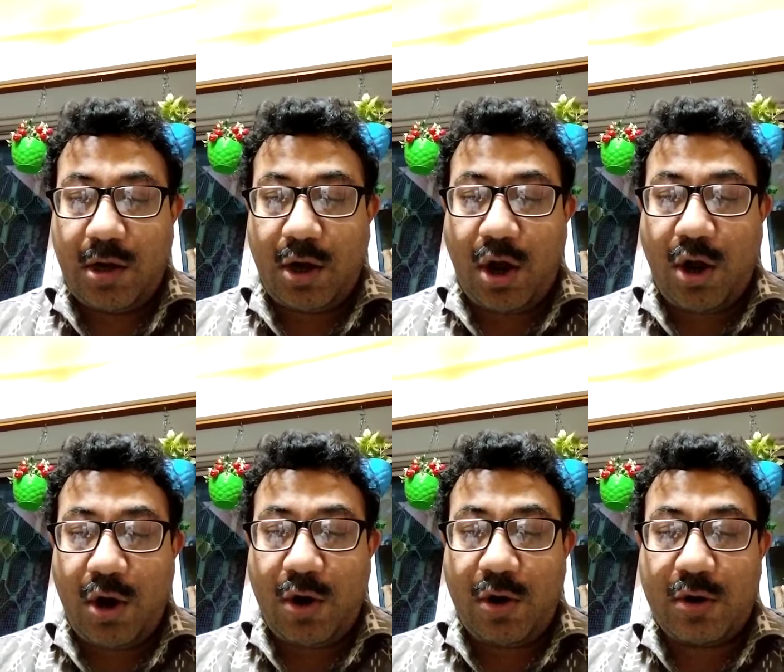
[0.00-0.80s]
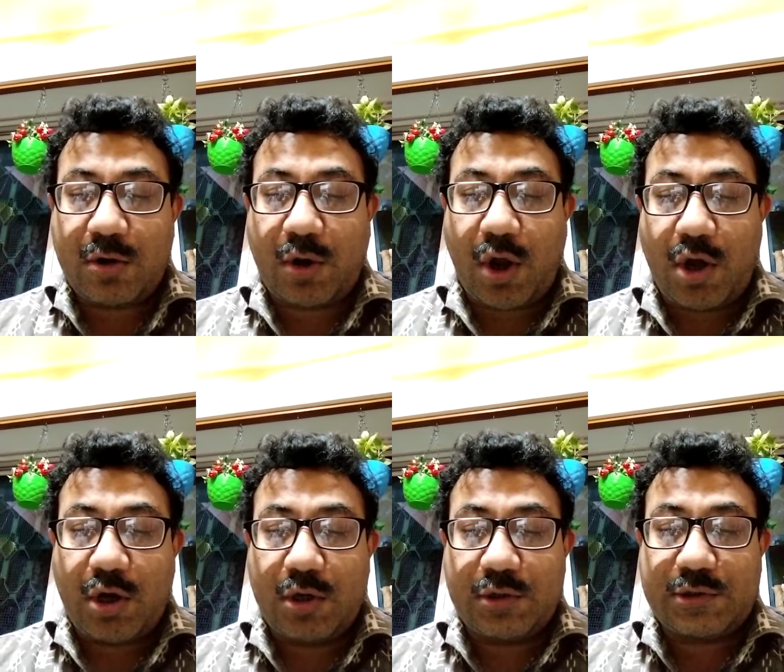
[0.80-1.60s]
nor
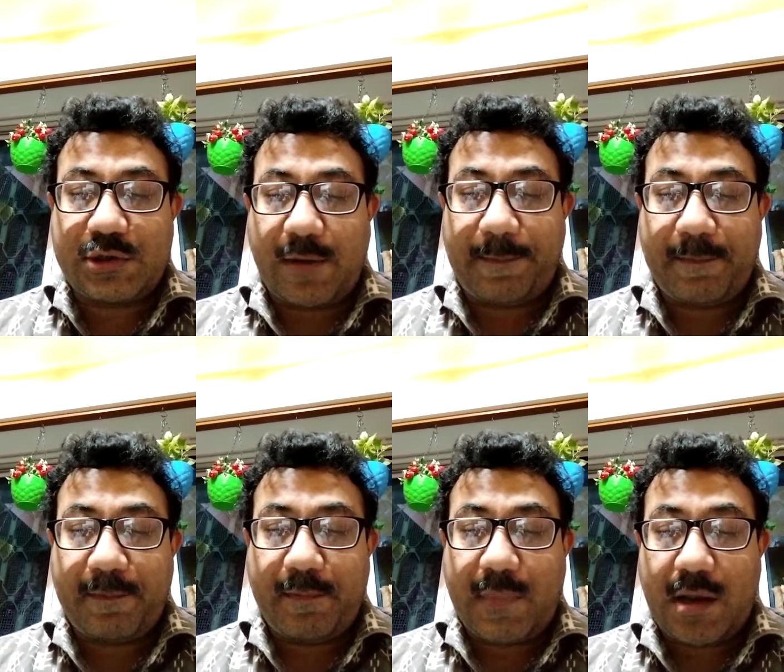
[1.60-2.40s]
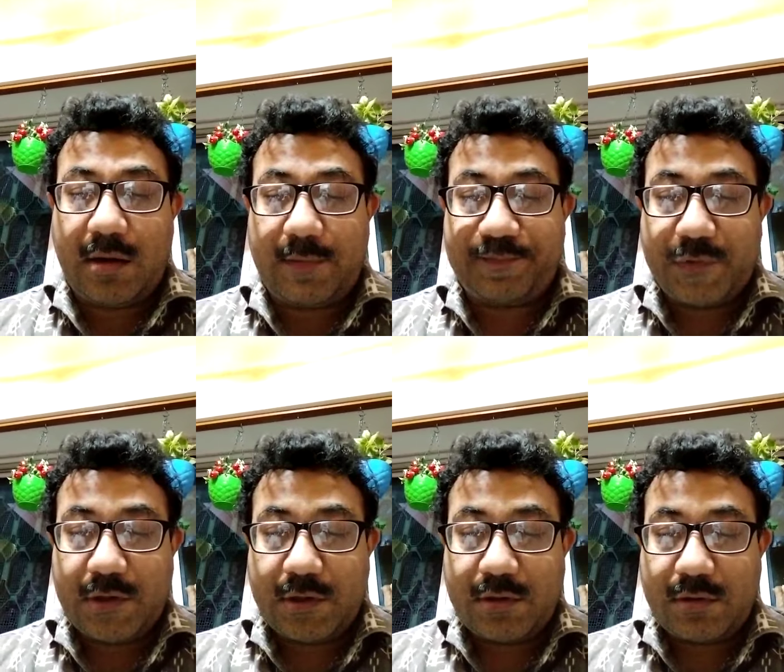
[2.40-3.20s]
cause of many,
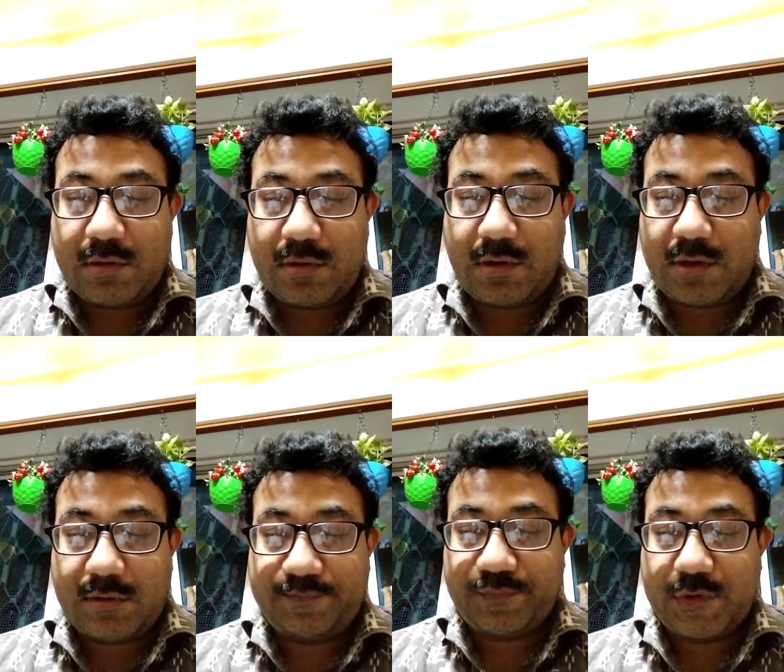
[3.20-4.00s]
and